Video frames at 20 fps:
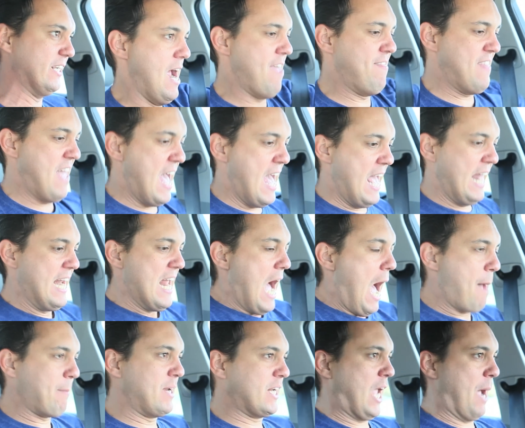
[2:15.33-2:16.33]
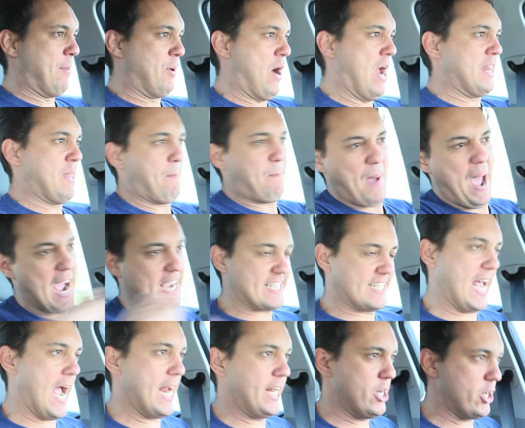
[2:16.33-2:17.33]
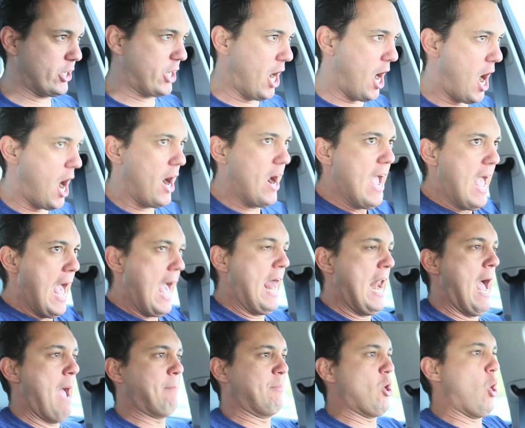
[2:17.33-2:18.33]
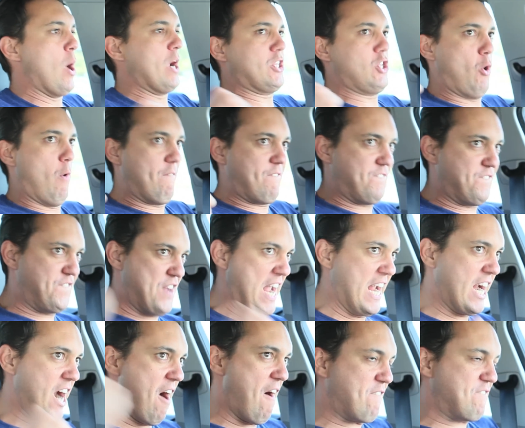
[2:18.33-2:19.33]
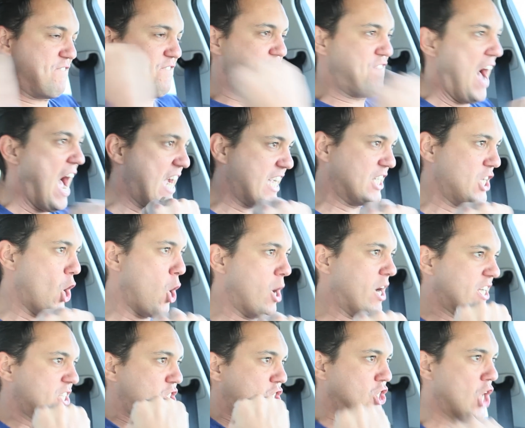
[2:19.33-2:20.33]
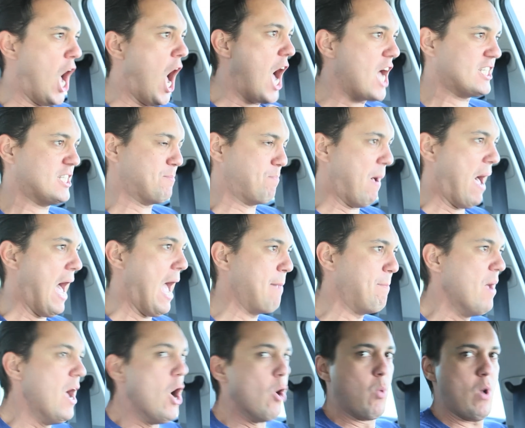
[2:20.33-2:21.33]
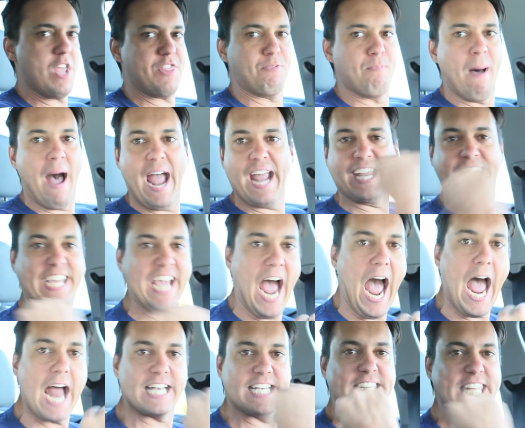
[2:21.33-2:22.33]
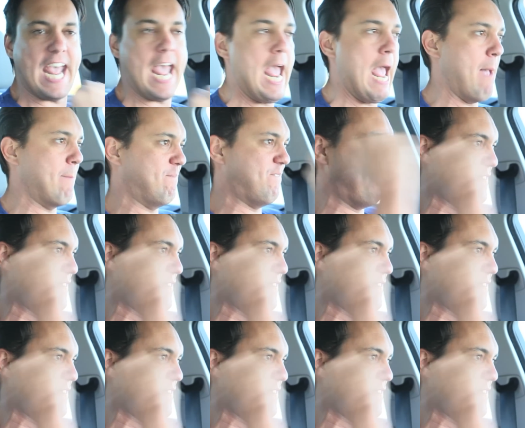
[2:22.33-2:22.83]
And then I'm gonna come around the backside of your car and I'm going to finger fuck your exhaust pipe with my goddamn